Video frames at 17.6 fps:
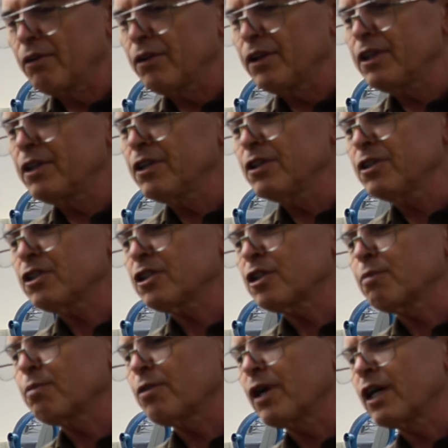reduce
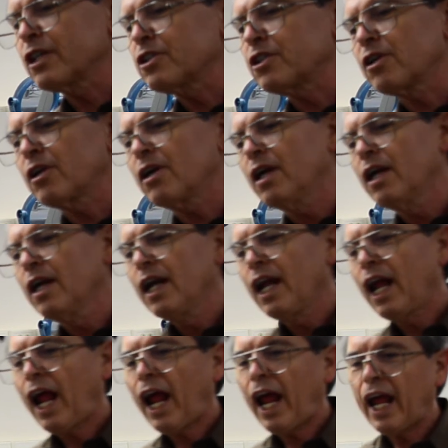the pressure,
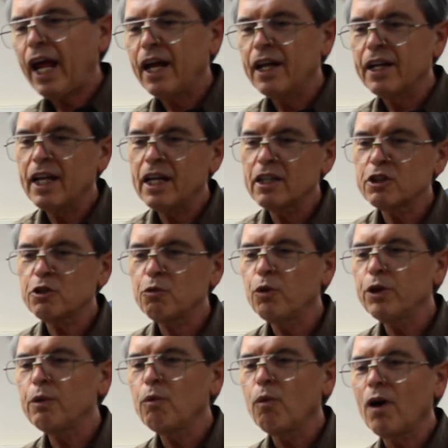and as
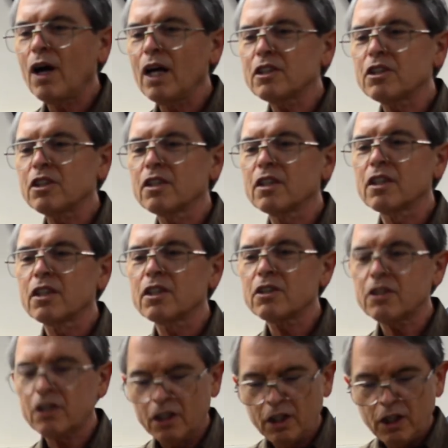we watch
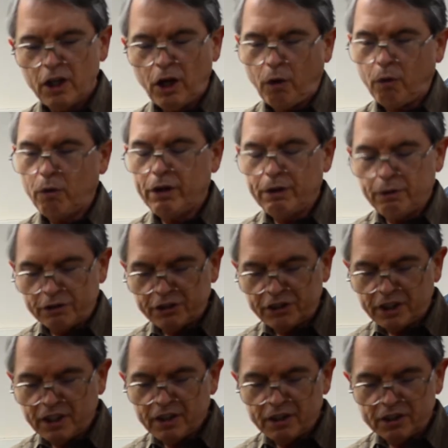this, we will
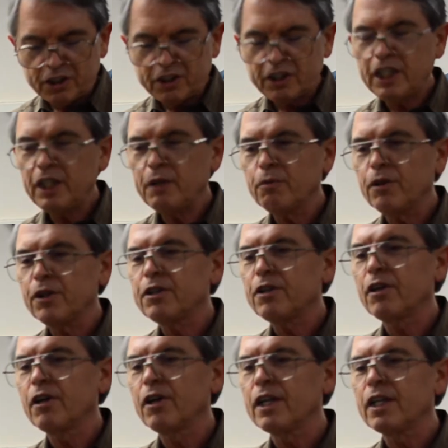see the steam
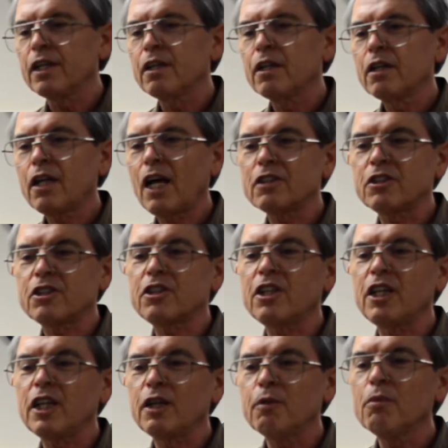returning. Not
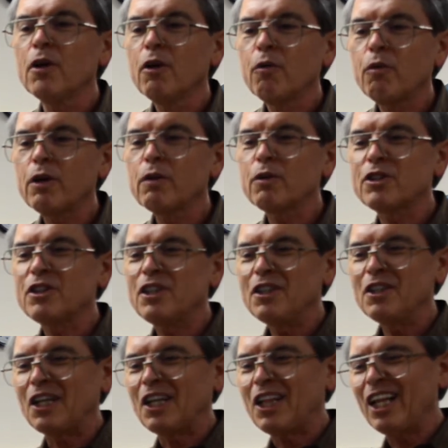steam, we will see
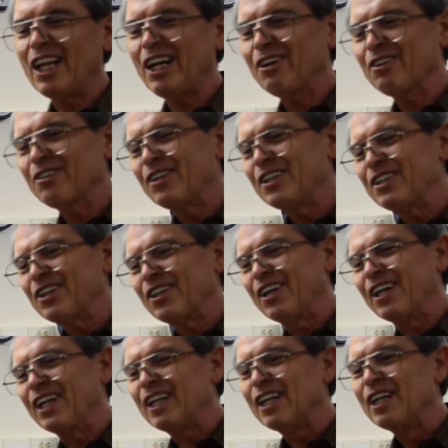the cloud
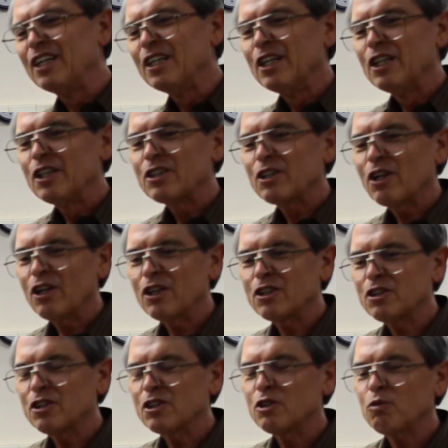returning. So
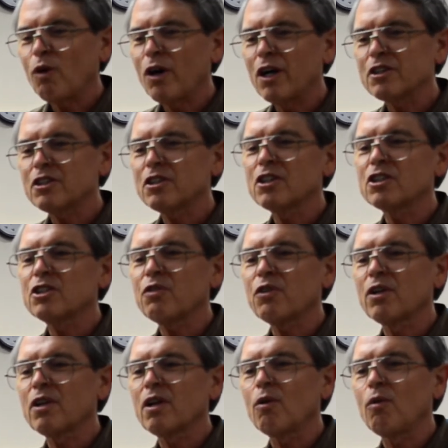let's just watch this for
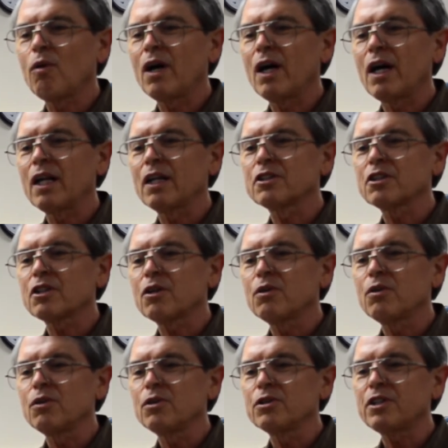a little while as it
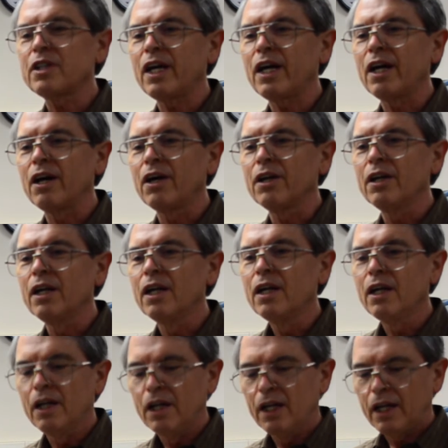cools down,
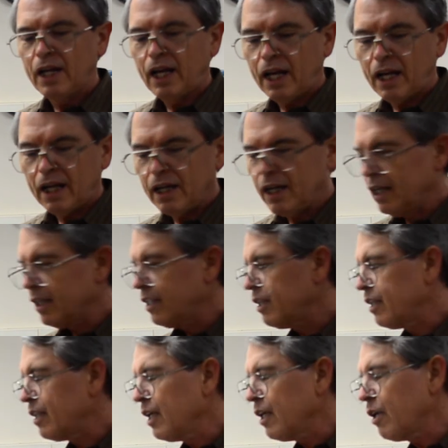and I
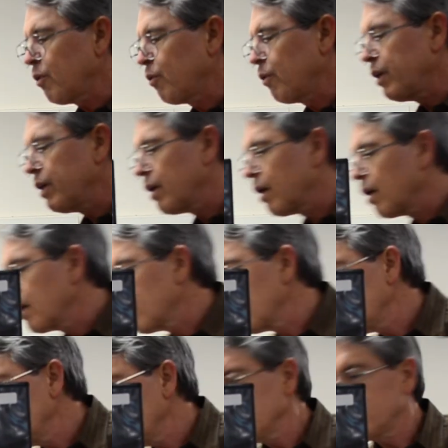think we are
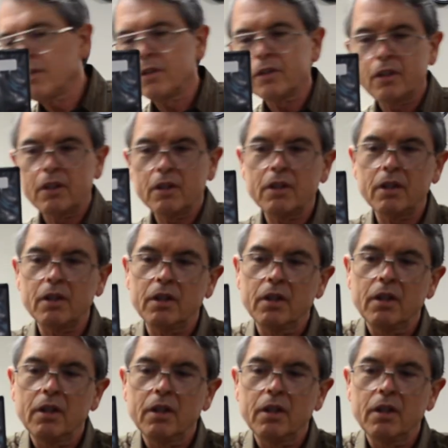able to,